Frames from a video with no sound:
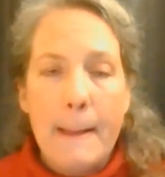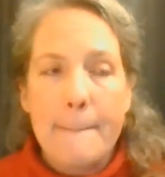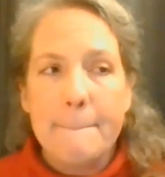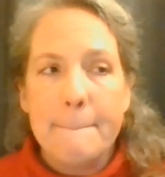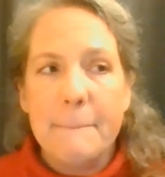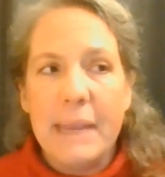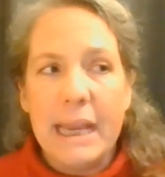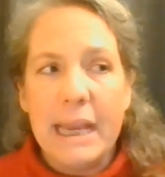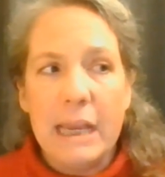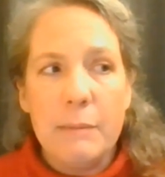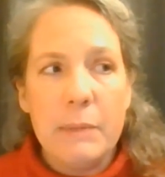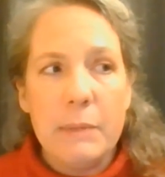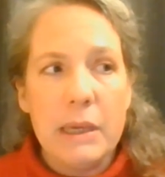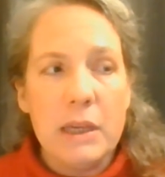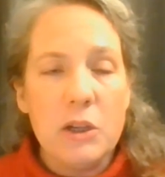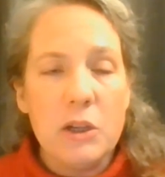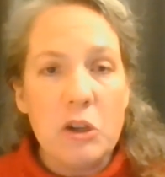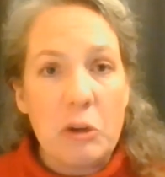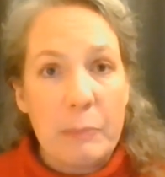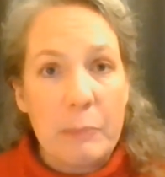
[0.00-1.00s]
maybe
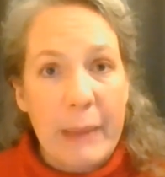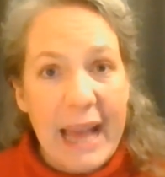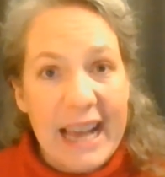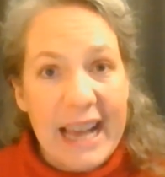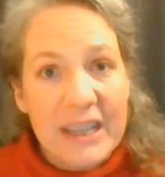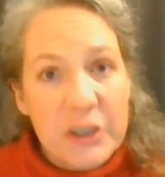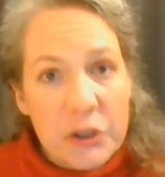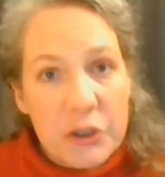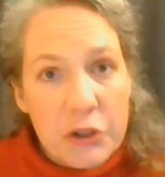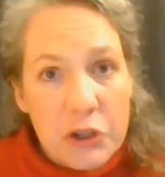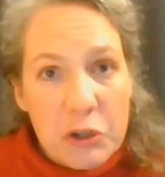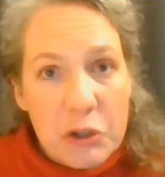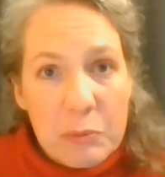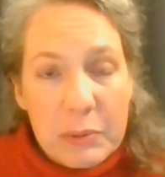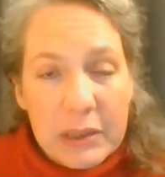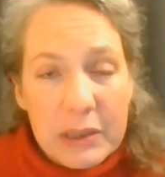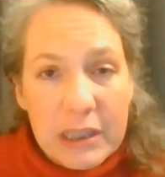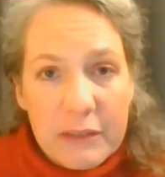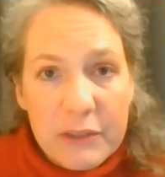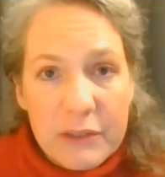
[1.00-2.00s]
your pastor you
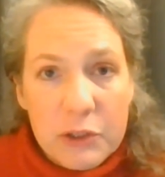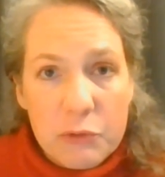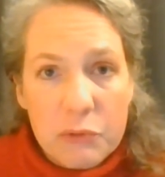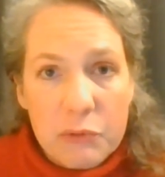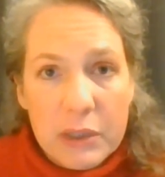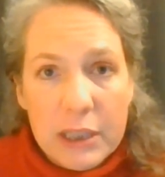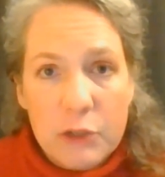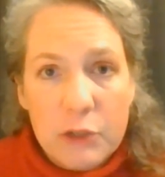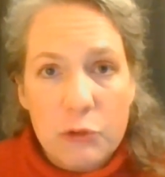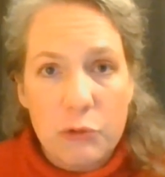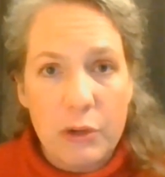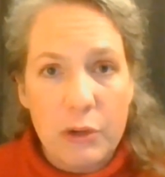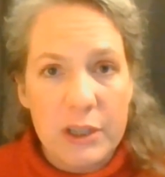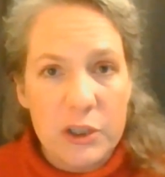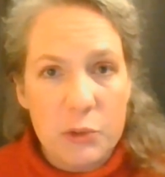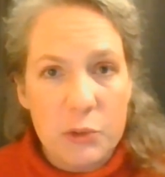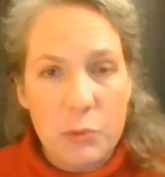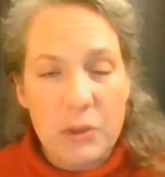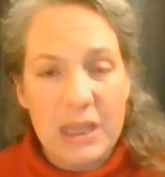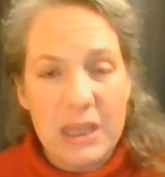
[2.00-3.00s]
believe is really
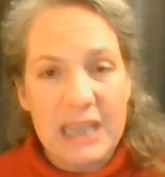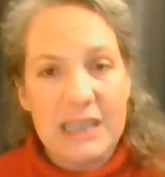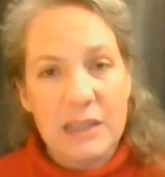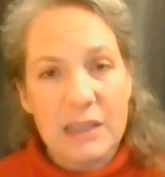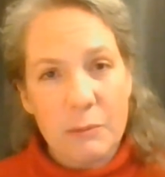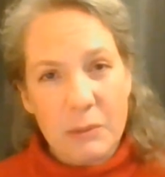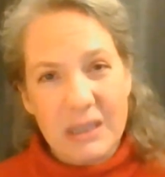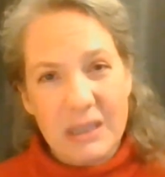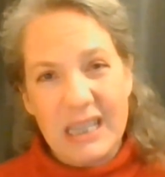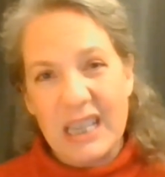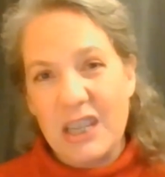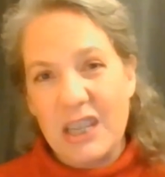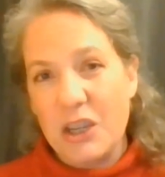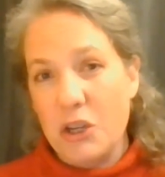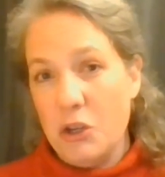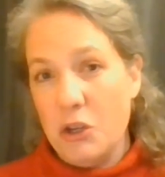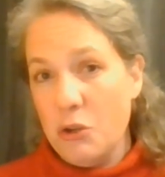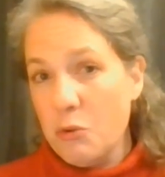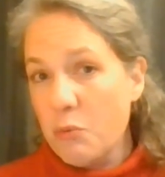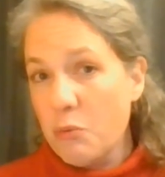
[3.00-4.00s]
trustworthy, someone that
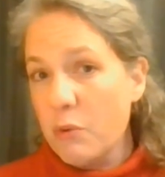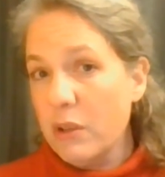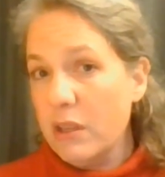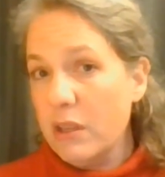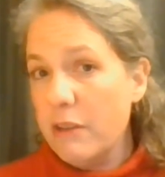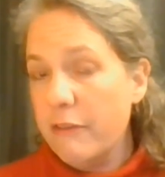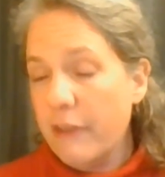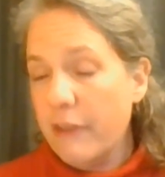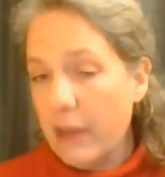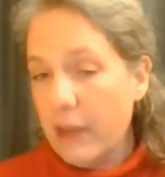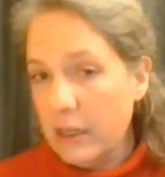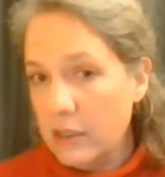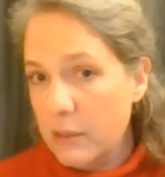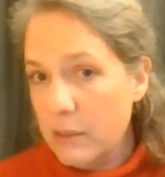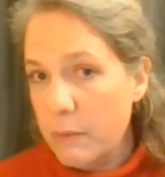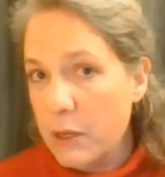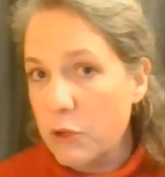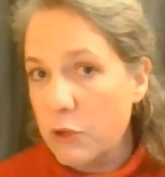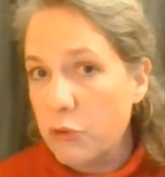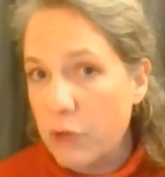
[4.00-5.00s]
you really find to
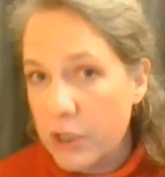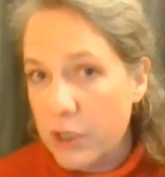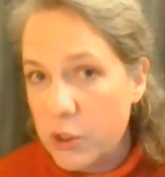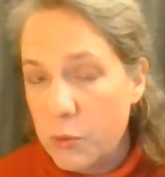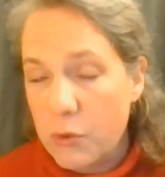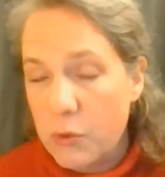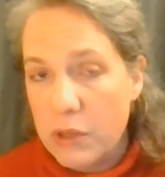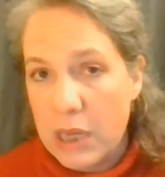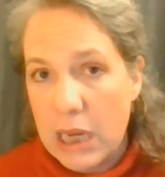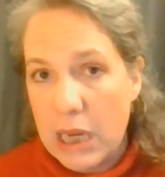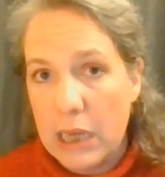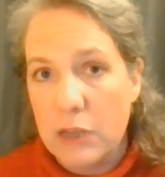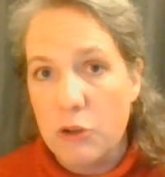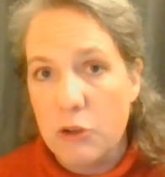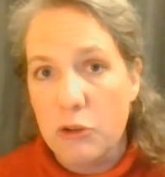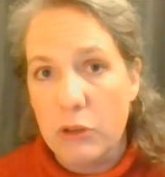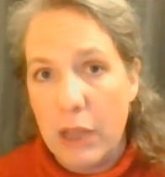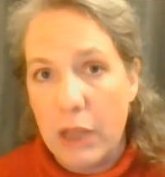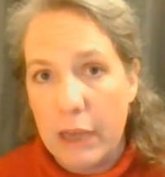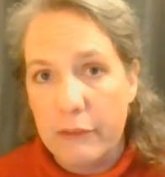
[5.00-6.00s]
be trustworthy in
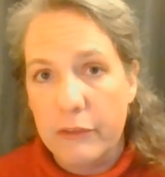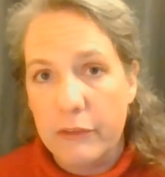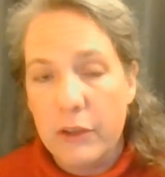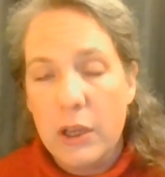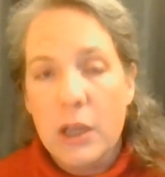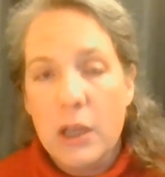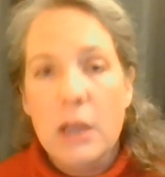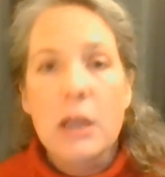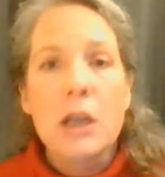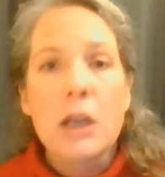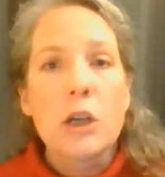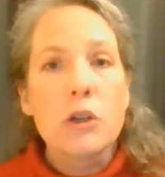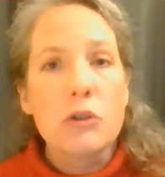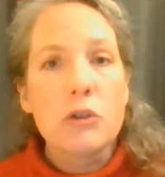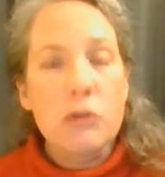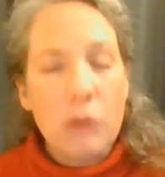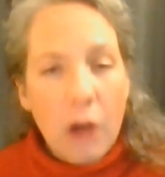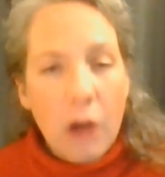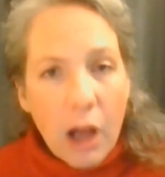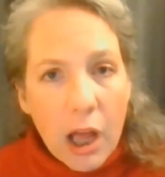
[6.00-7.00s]
your life.
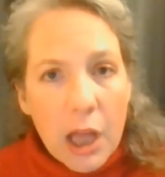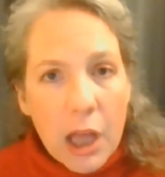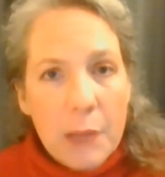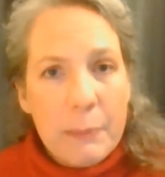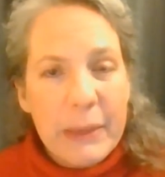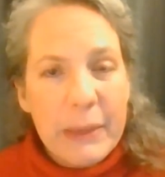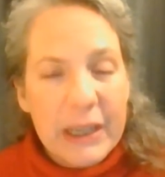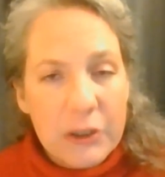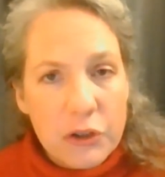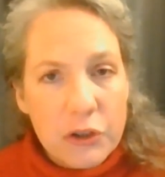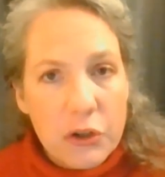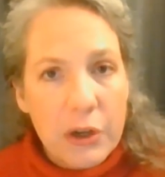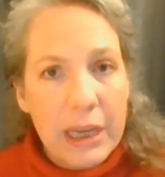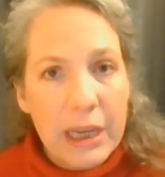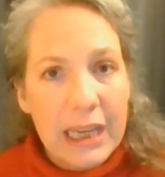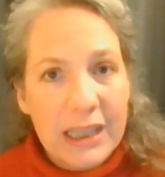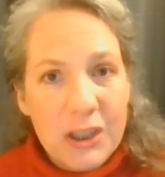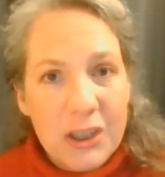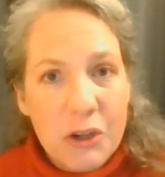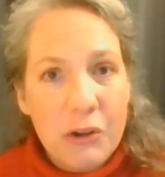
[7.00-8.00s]
Draw a picture
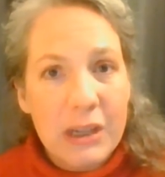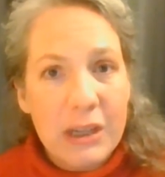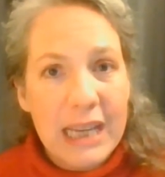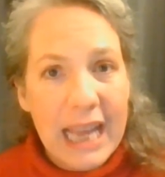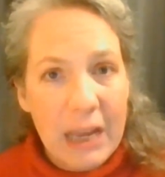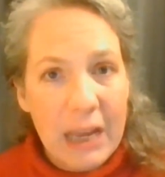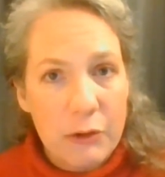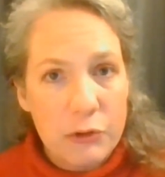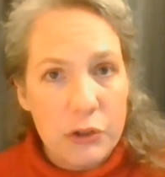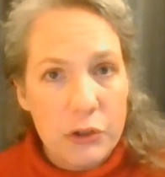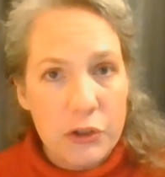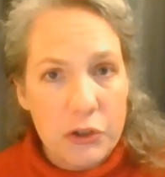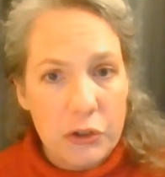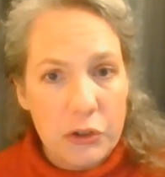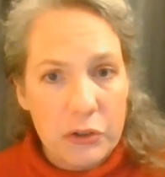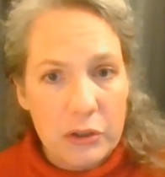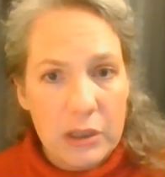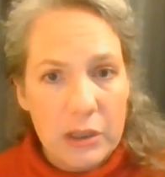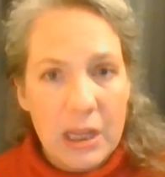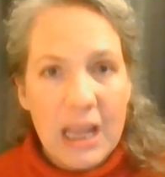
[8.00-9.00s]
in your encounter
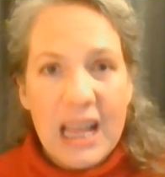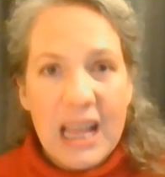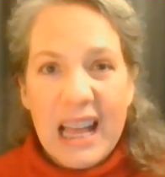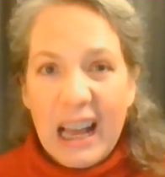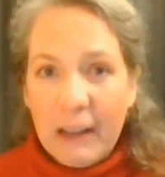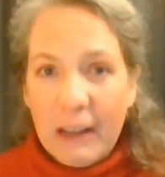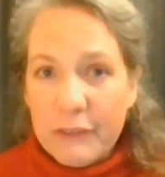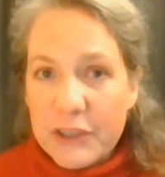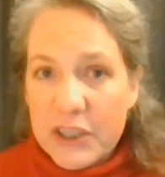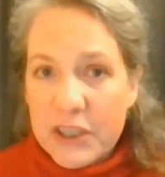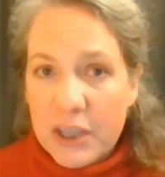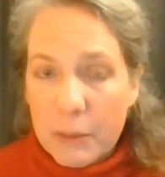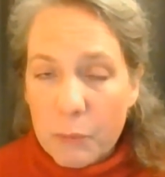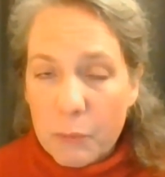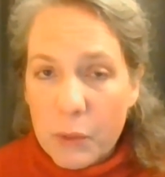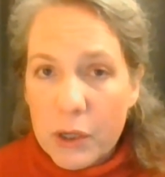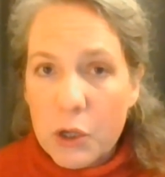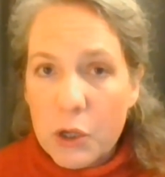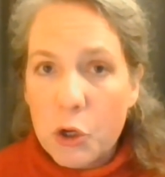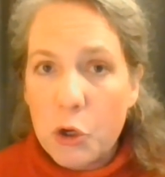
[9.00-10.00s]
journal of
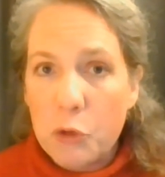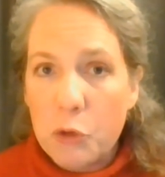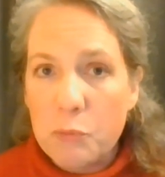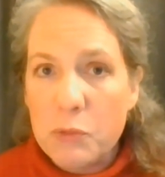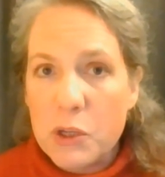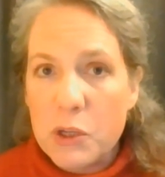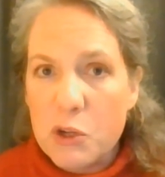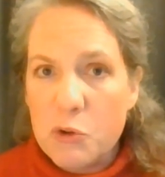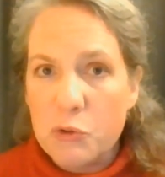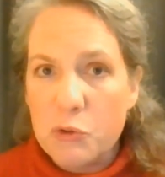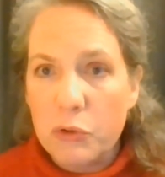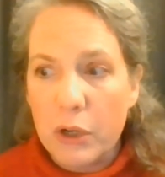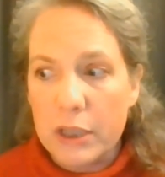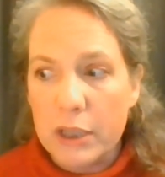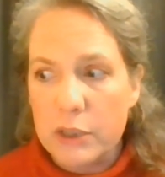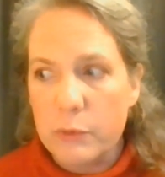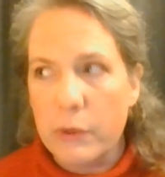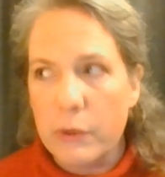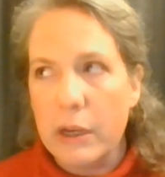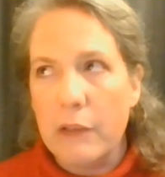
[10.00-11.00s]
someone whom you
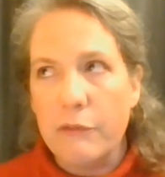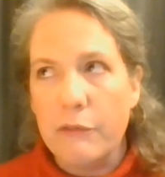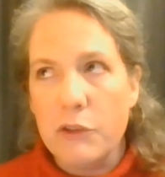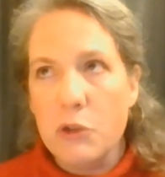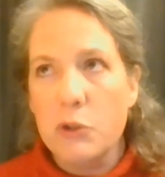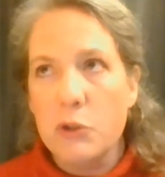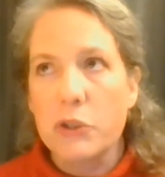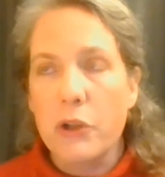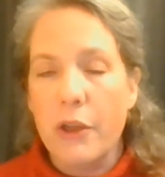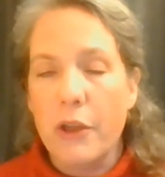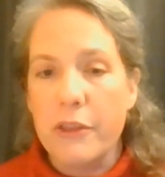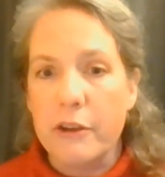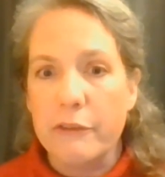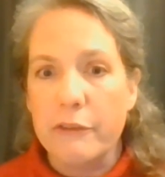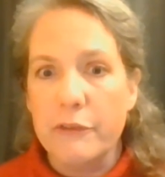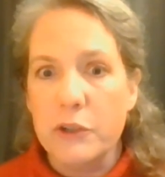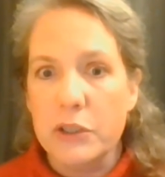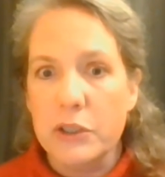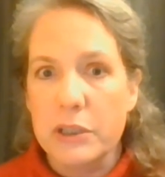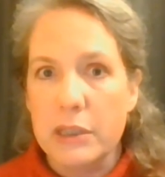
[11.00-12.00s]
trust, where if you saw their
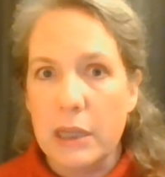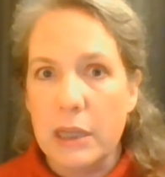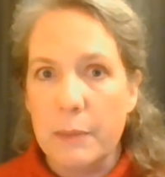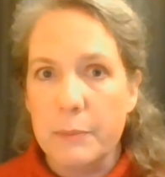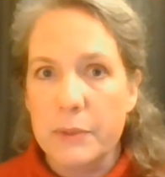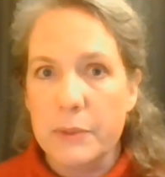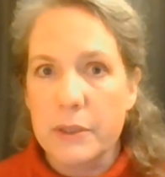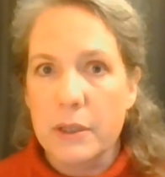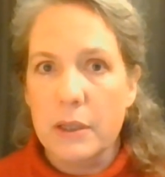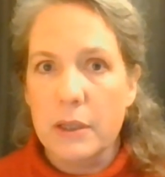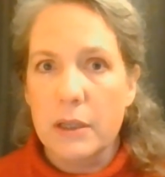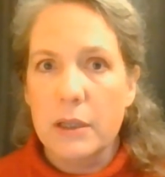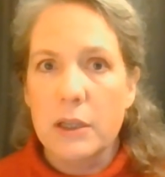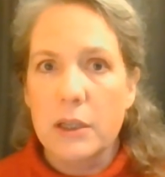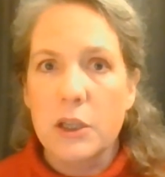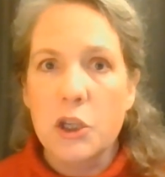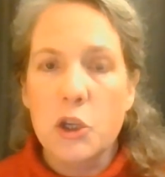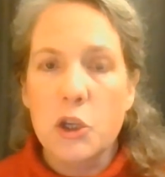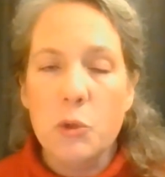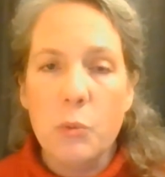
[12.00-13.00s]
footsteps,
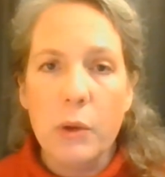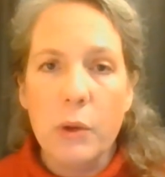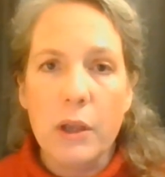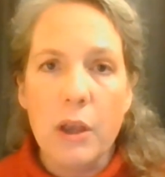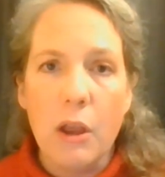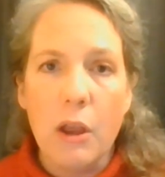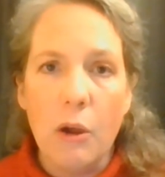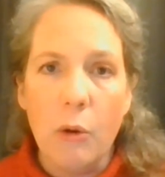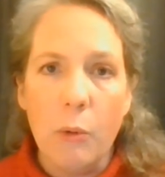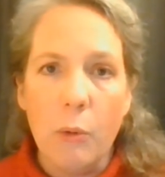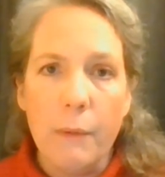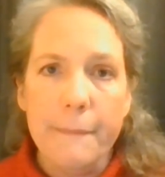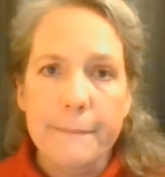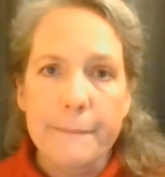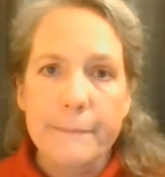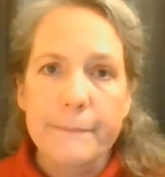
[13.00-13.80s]
you would know,